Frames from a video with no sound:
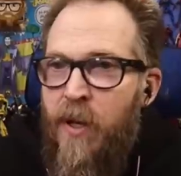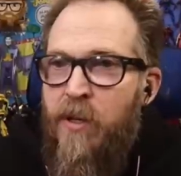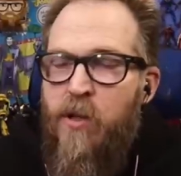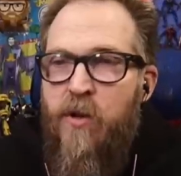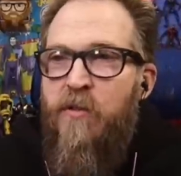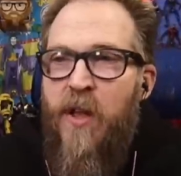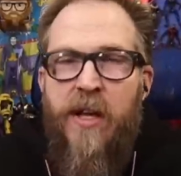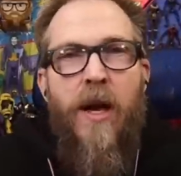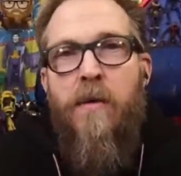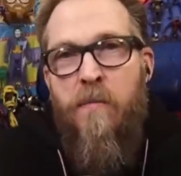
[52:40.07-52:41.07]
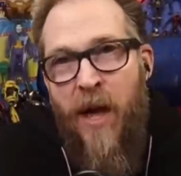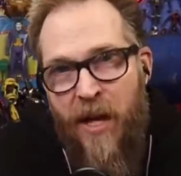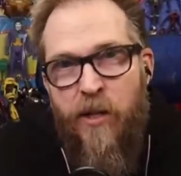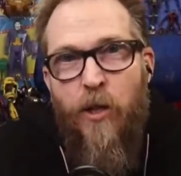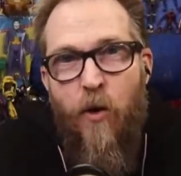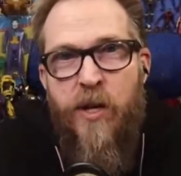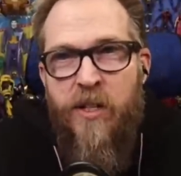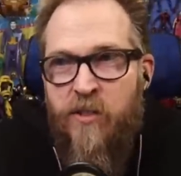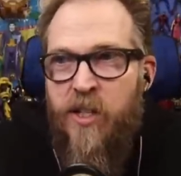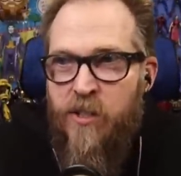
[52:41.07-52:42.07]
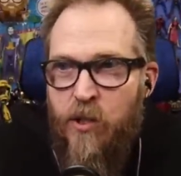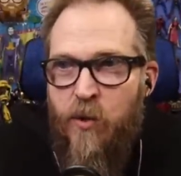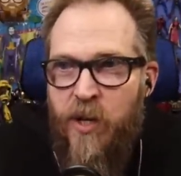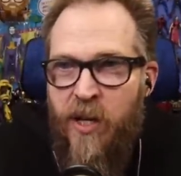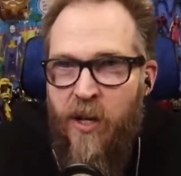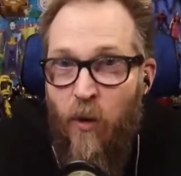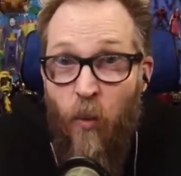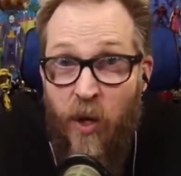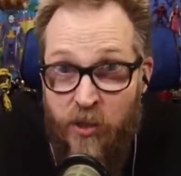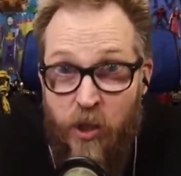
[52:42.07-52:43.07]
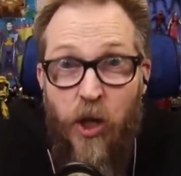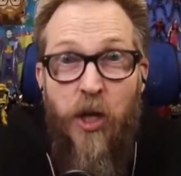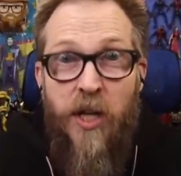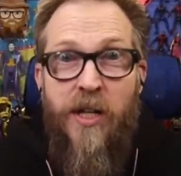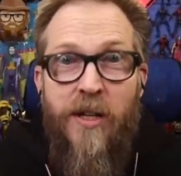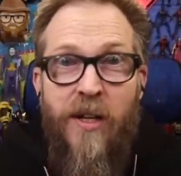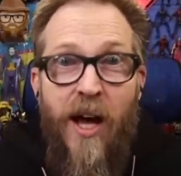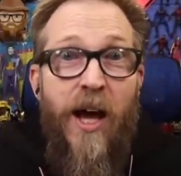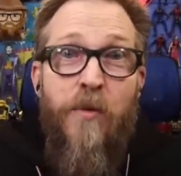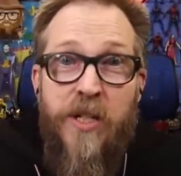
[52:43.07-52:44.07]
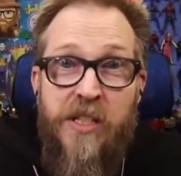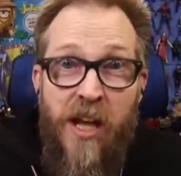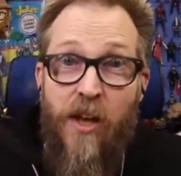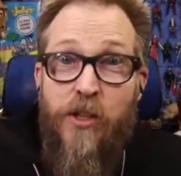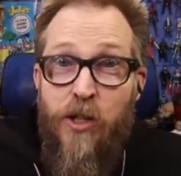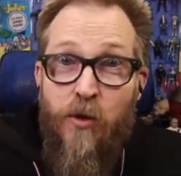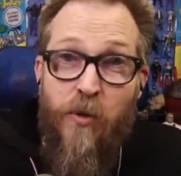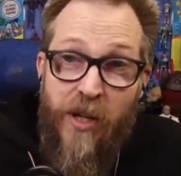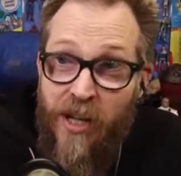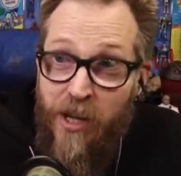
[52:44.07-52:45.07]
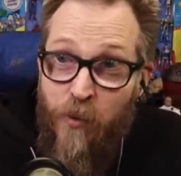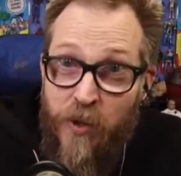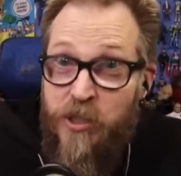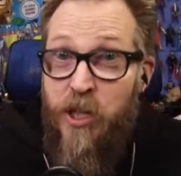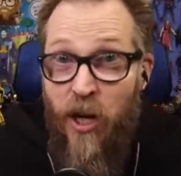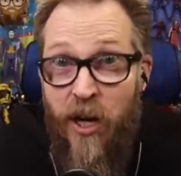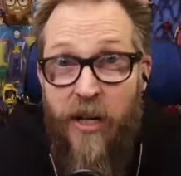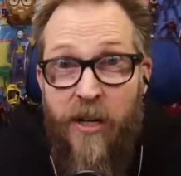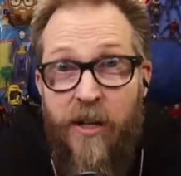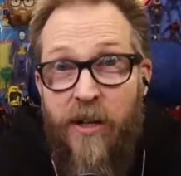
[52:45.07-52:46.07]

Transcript: Dude, if like Mandalorian season three was good, I would tell you it was good.